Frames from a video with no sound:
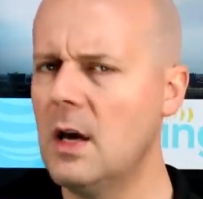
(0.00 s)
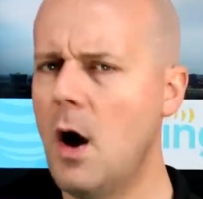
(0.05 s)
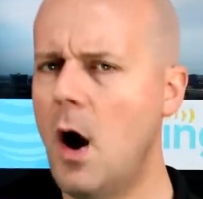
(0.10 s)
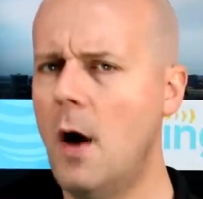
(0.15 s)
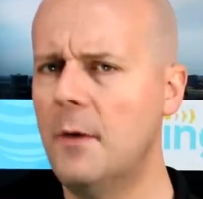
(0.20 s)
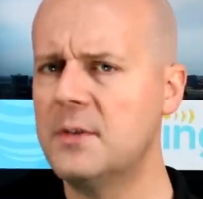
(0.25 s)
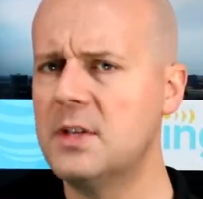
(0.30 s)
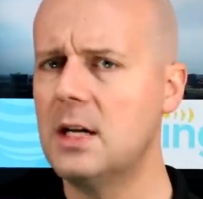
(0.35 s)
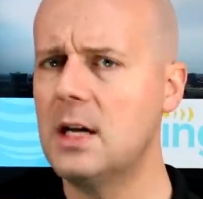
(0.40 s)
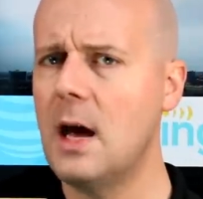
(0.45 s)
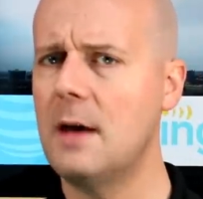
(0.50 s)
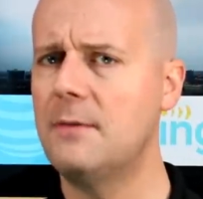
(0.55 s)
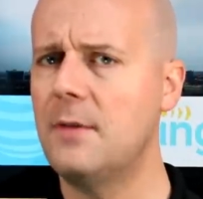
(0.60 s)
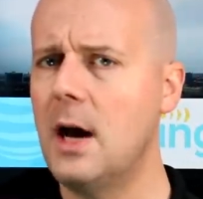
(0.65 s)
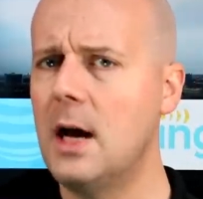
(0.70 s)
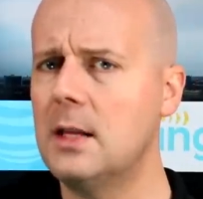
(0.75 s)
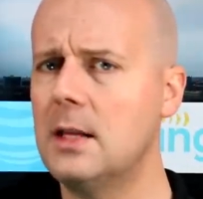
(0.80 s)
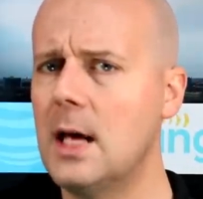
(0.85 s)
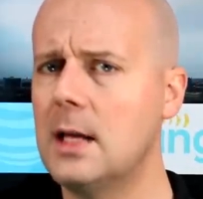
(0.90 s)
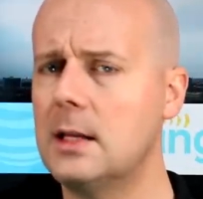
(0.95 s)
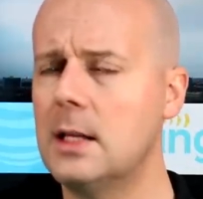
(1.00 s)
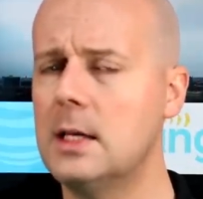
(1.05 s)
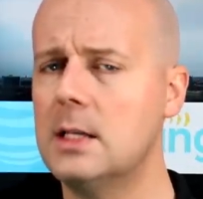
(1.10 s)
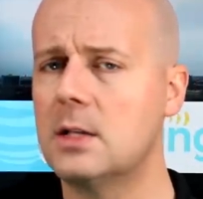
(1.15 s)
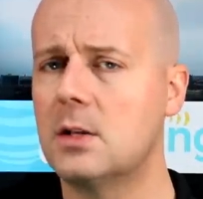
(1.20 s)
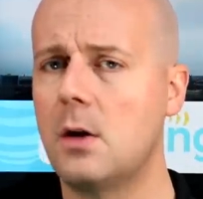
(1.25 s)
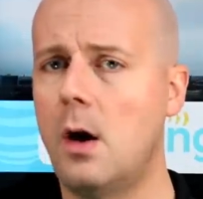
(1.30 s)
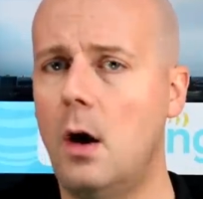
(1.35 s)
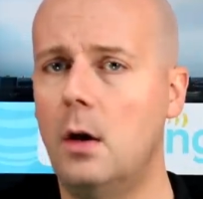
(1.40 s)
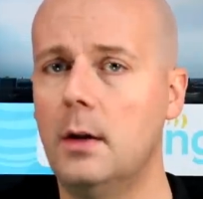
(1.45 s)
Often I find that
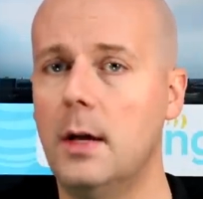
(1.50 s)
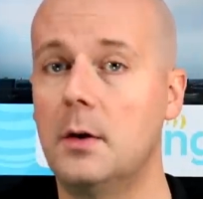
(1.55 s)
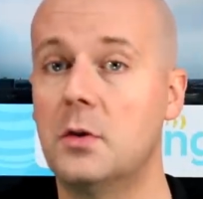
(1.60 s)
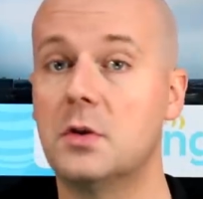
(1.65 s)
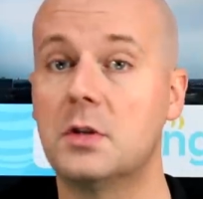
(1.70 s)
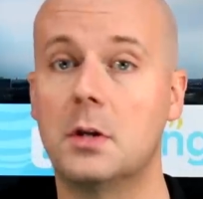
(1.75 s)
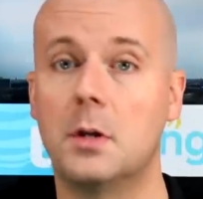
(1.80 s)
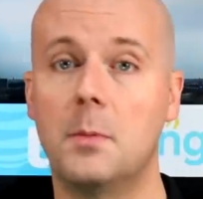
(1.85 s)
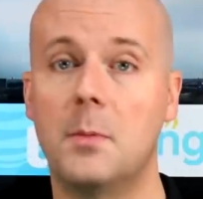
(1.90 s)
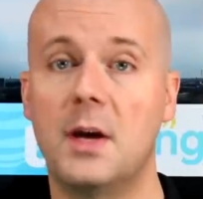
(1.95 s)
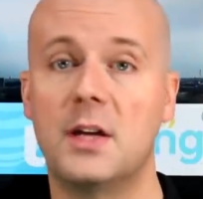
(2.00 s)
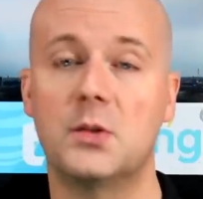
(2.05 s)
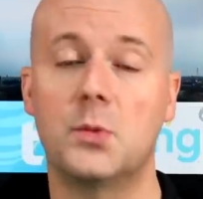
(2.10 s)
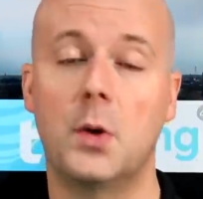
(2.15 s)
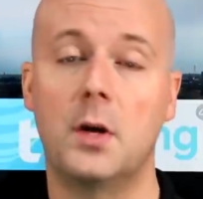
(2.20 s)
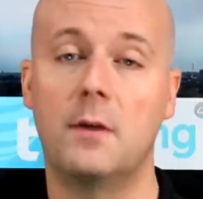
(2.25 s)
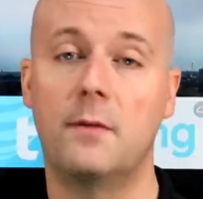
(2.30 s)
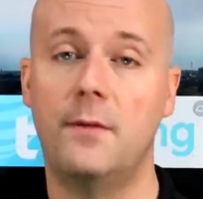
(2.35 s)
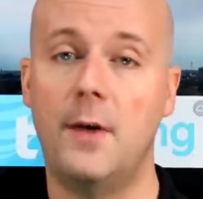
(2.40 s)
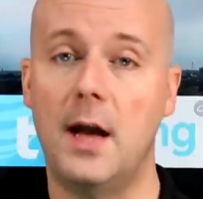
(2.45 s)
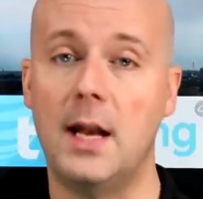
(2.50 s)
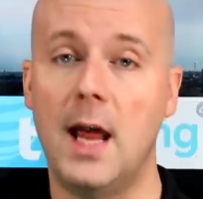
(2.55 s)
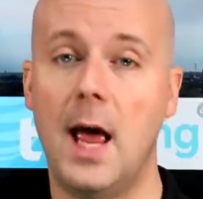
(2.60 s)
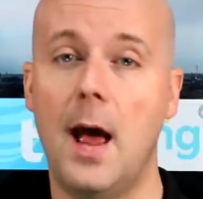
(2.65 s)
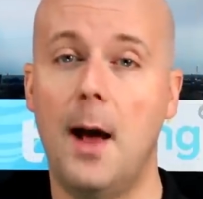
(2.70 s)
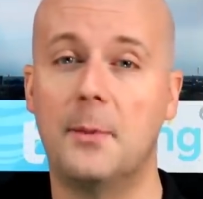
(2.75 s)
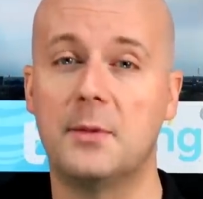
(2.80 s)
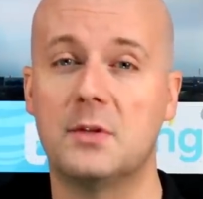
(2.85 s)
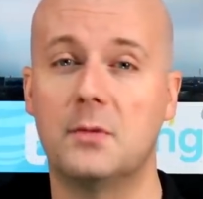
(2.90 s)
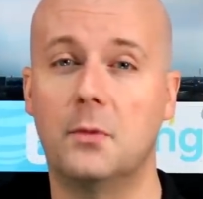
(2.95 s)
these call letters are the best way to find
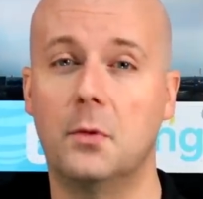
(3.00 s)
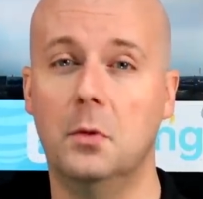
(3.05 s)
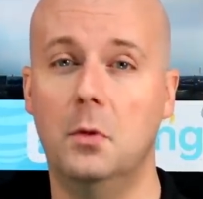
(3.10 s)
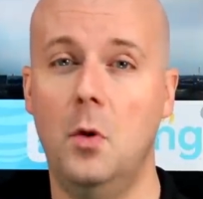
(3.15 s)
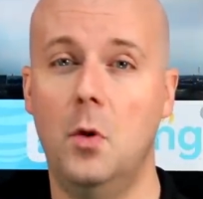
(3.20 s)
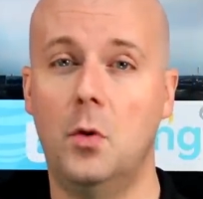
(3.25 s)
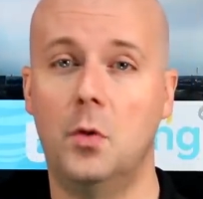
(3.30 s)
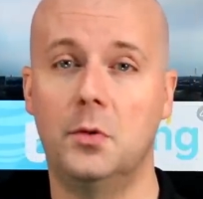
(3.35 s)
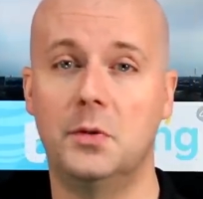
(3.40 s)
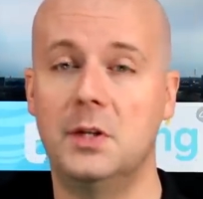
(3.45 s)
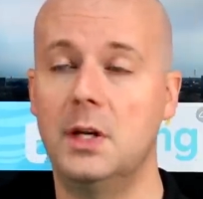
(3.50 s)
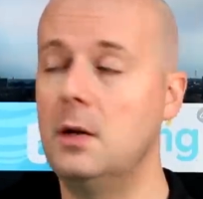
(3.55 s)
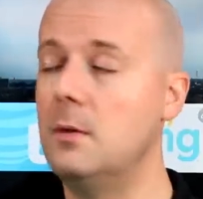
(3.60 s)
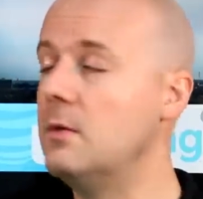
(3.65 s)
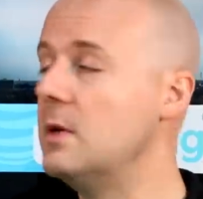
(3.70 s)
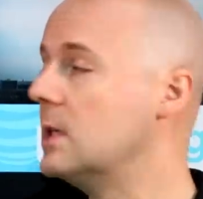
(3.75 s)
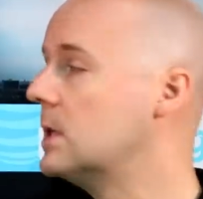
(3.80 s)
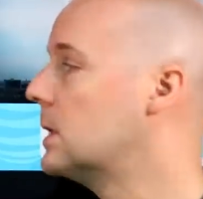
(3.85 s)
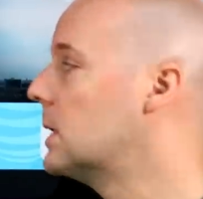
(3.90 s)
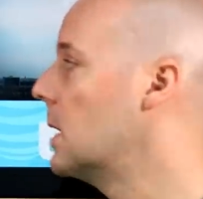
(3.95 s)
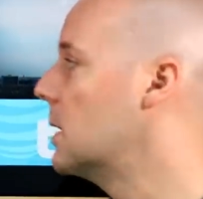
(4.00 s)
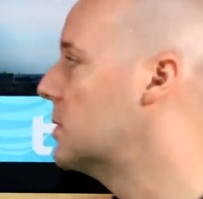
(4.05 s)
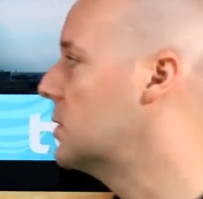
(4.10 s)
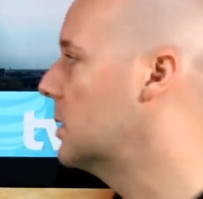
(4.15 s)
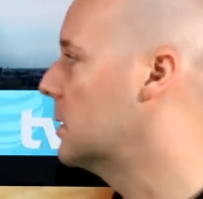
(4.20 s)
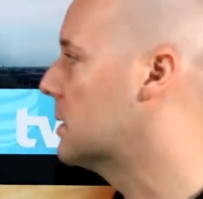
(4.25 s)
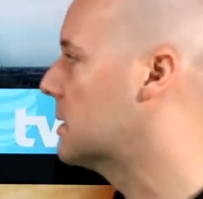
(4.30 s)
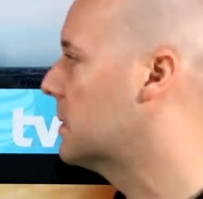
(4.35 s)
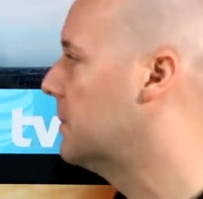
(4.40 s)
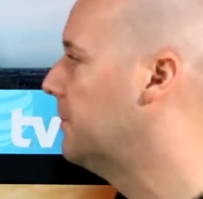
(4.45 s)
apps for local TV
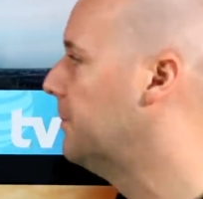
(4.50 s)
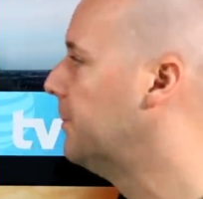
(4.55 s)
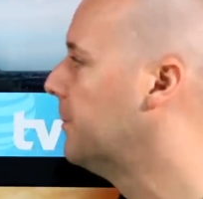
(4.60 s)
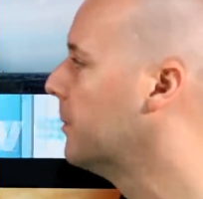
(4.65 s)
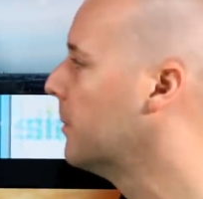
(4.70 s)
stations.